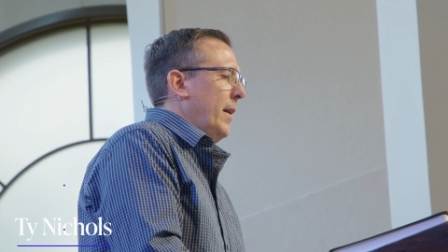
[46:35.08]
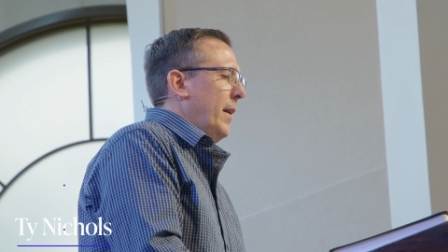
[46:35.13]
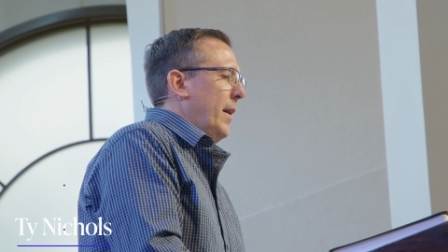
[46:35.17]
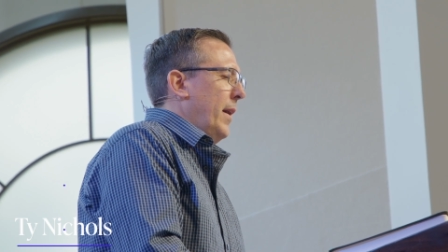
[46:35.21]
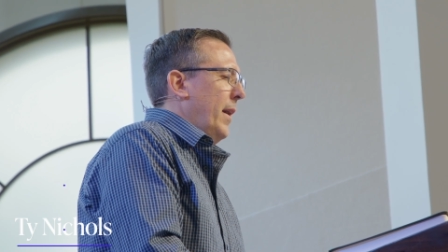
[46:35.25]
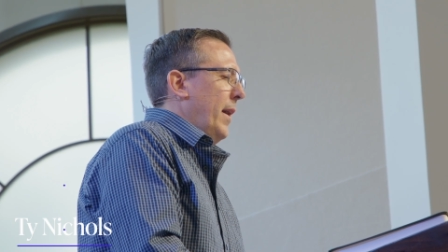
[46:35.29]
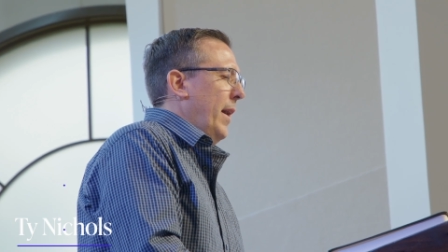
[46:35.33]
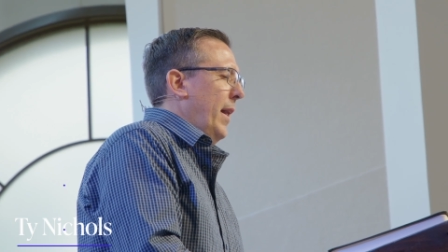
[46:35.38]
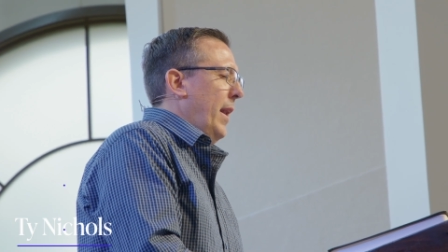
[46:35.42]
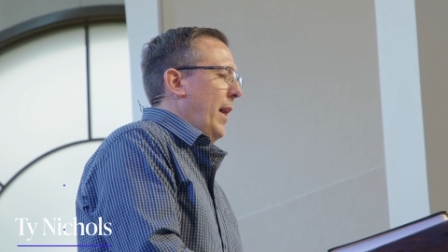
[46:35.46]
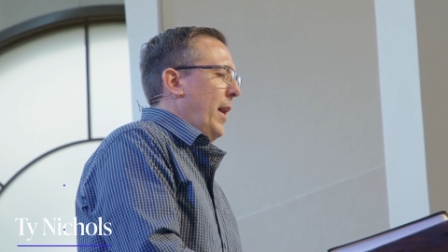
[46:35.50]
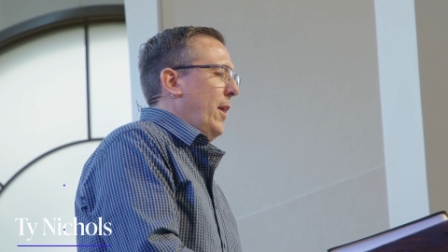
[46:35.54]

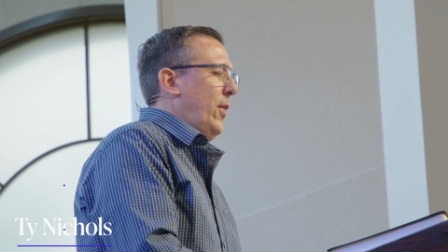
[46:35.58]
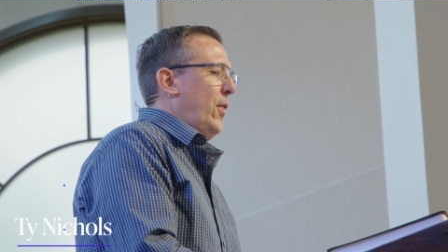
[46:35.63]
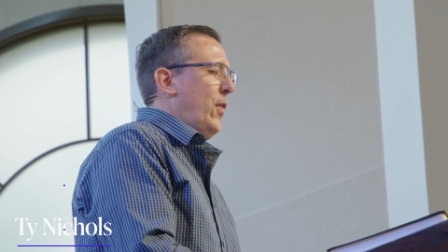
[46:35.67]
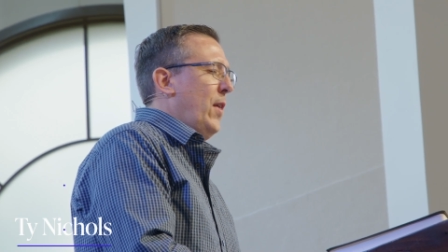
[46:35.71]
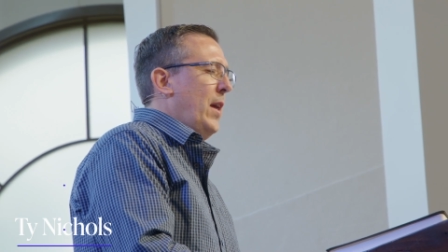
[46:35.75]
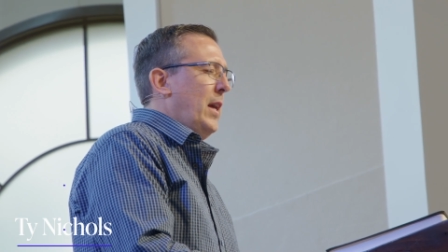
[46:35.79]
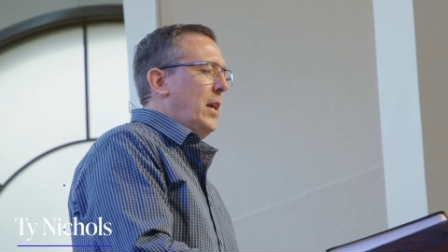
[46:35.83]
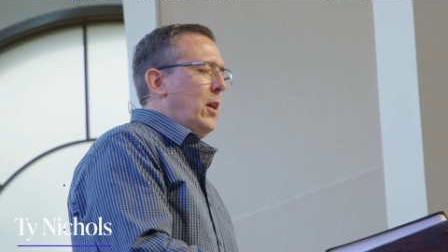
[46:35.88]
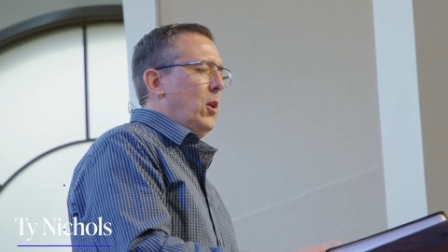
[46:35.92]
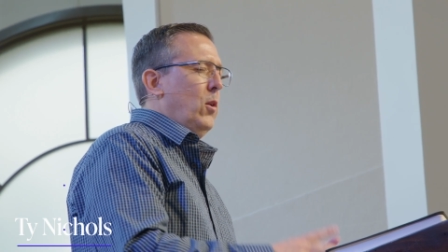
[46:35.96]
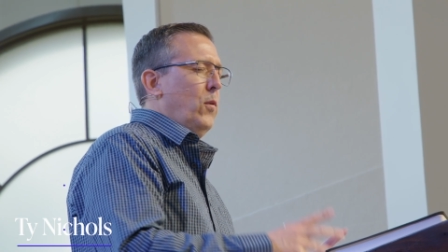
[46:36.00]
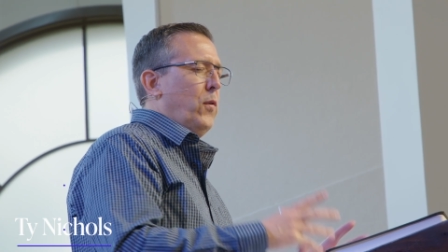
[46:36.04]
And I
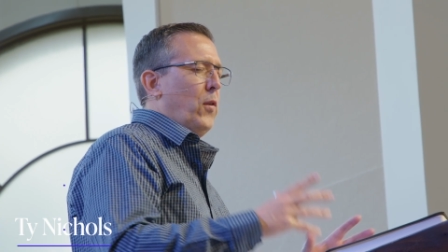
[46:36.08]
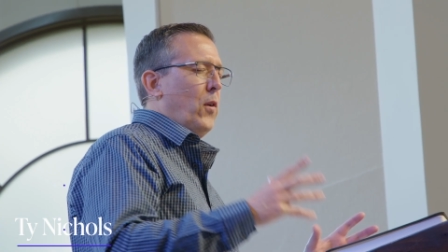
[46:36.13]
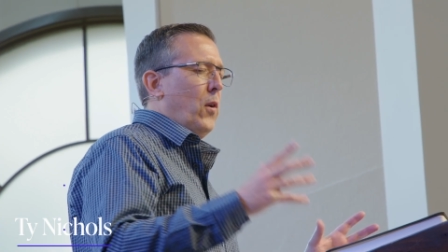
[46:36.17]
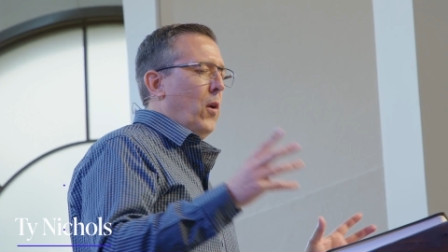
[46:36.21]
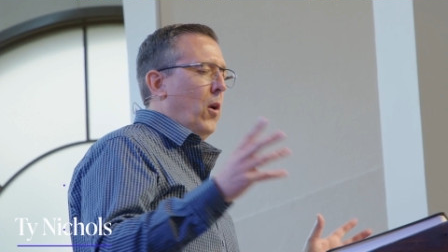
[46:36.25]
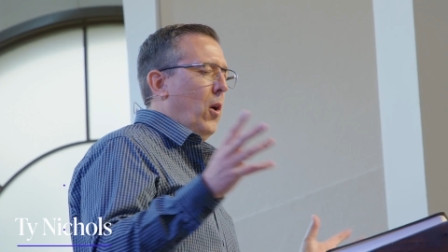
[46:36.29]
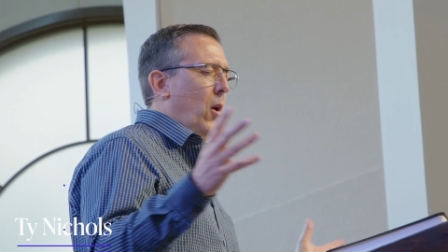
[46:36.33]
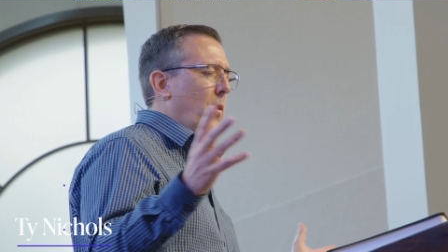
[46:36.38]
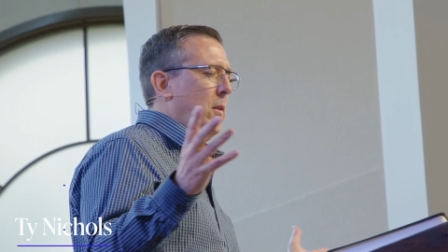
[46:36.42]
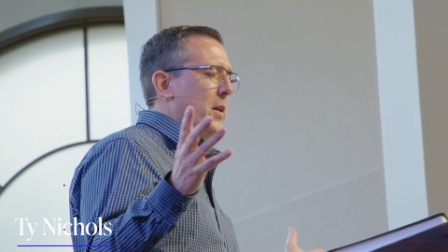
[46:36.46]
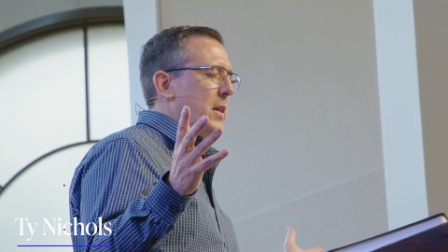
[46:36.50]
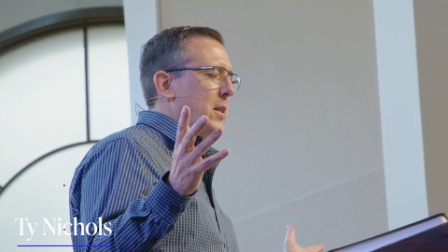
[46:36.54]
thank you for
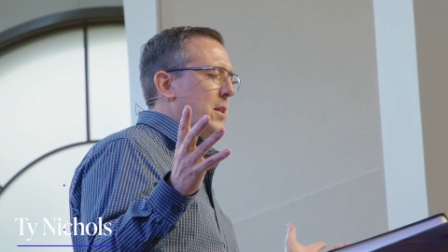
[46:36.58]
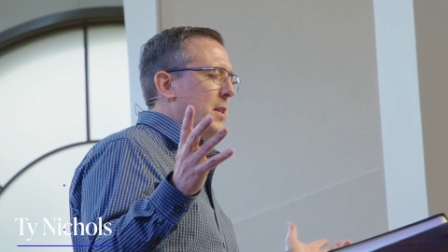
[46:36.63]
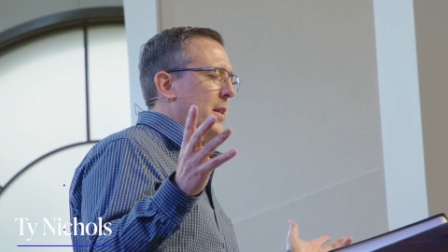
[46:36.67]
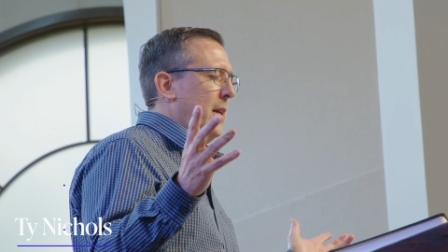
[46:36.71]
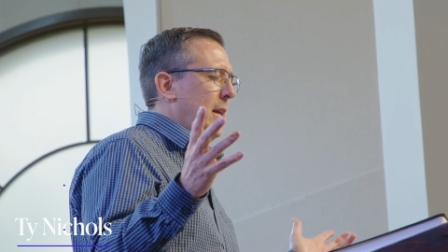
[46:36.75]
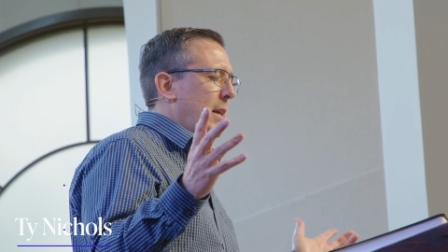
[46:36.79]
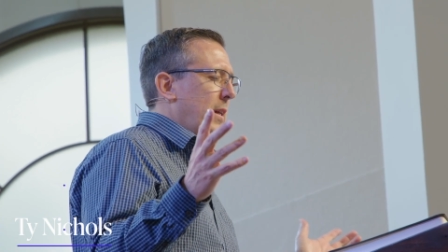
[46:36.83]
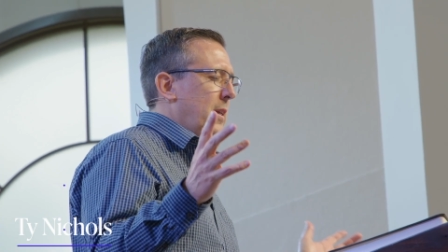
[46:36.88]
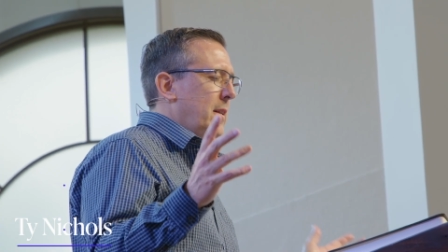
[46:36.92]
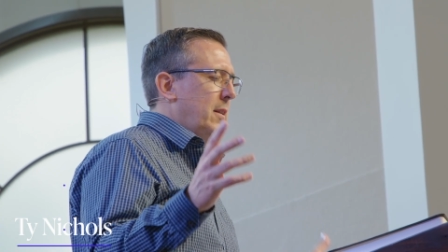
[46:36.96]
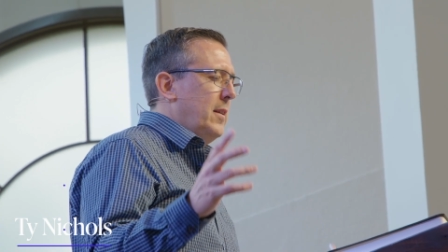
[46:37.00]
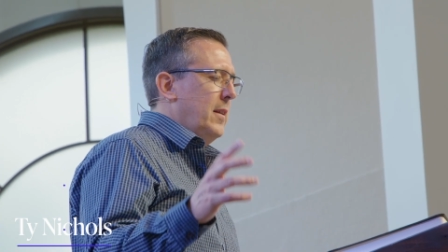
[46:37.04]
all these
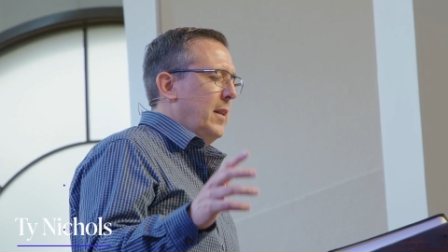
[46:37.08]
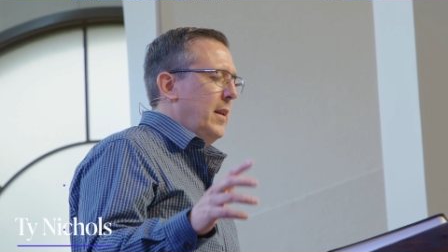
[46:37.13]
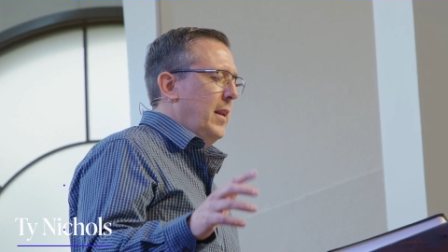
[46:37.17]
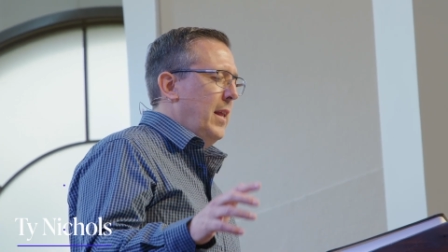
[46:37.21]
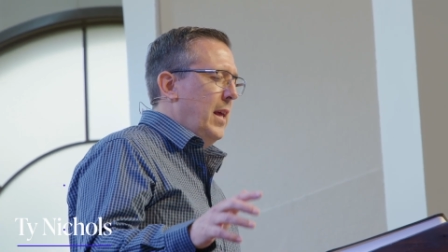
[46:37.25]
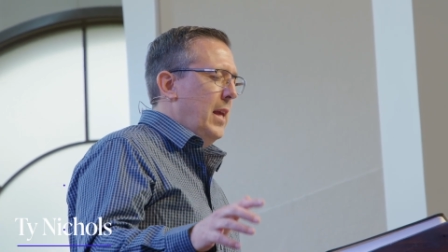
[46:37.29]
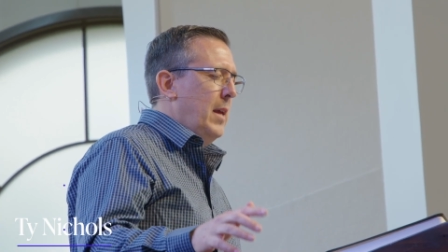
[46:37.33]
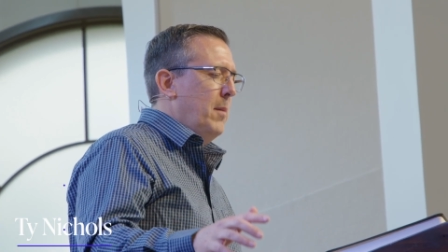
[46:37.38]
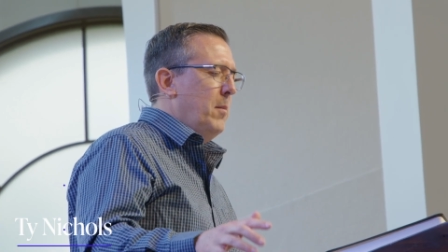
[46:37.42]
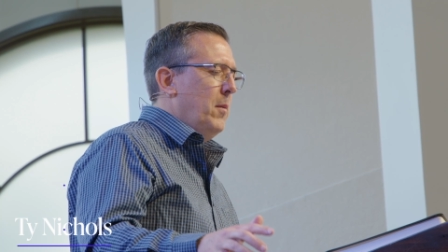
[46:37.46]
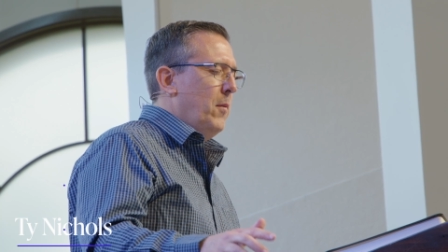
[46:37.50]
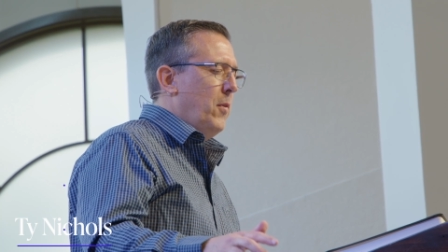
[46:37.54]
things in the
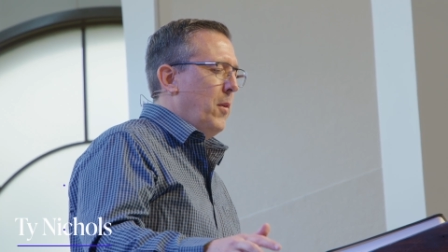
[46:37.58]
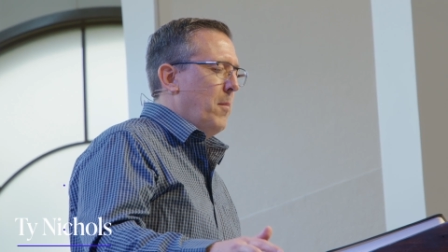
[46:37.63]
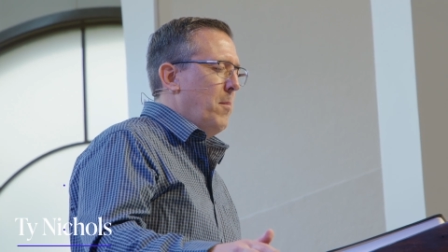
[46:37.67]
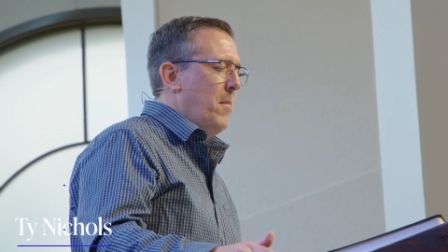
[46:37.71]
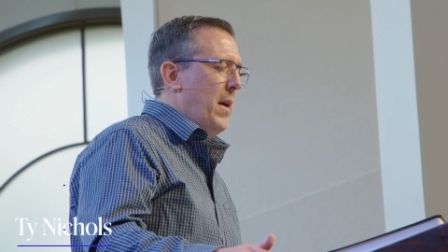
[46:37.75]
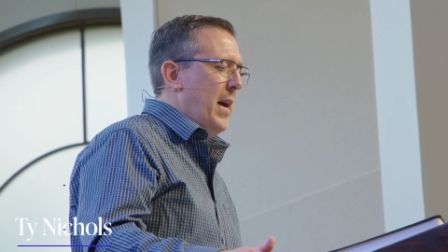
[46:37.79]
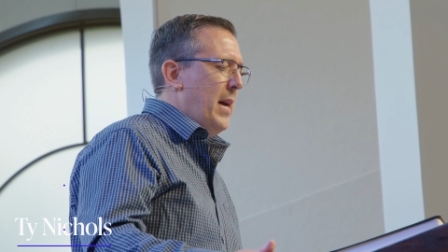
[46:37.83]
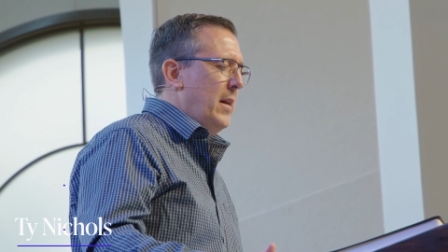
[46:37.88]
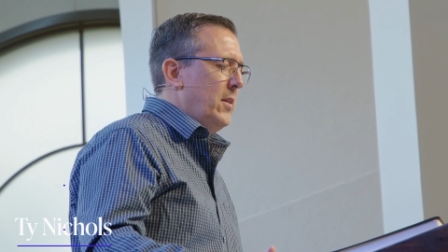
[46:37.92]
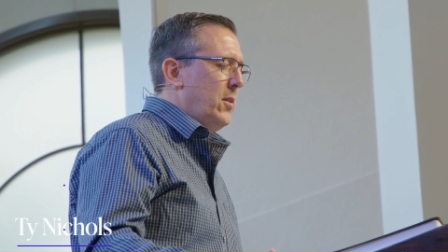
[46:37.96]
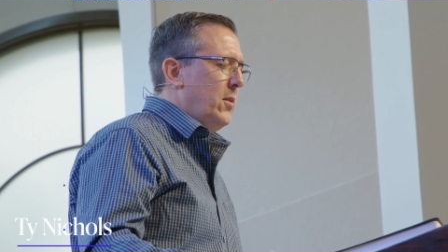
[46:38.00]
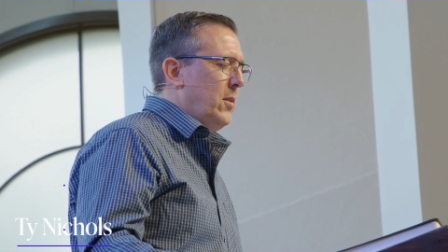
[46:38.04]
name of the
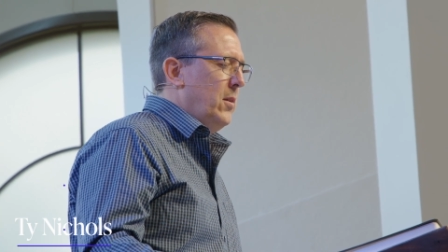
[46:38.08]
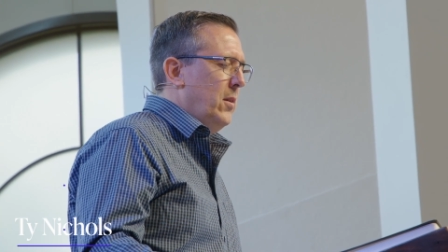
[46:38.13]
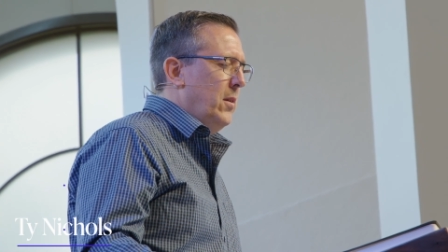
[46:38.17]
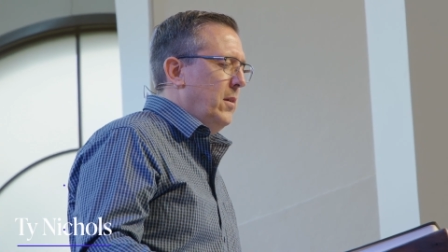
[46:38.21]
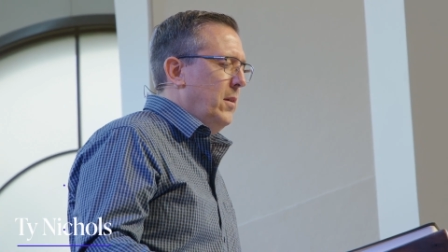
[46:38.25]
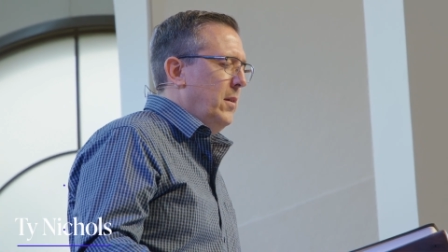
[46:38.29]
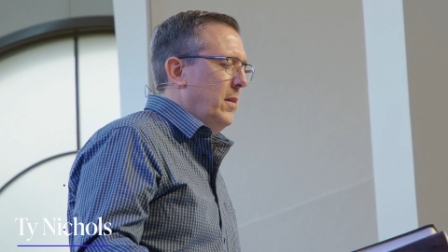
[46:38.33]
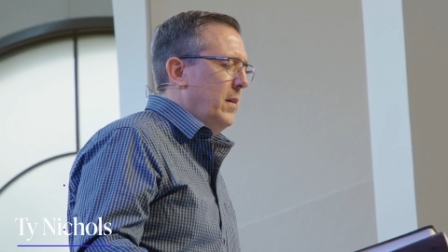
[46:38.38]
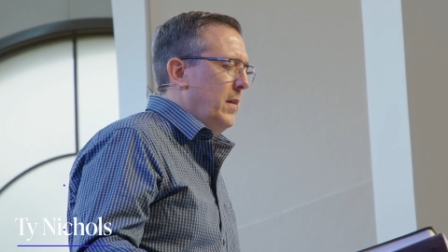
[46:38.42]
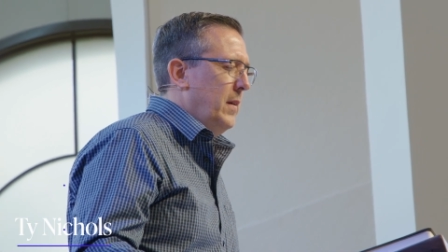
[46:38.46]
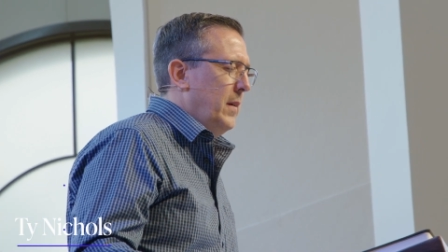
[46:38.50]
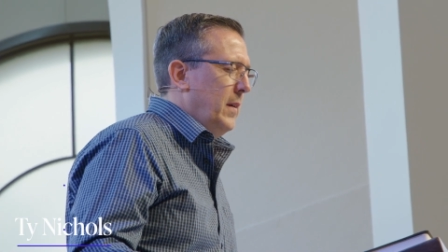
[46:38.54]
Master,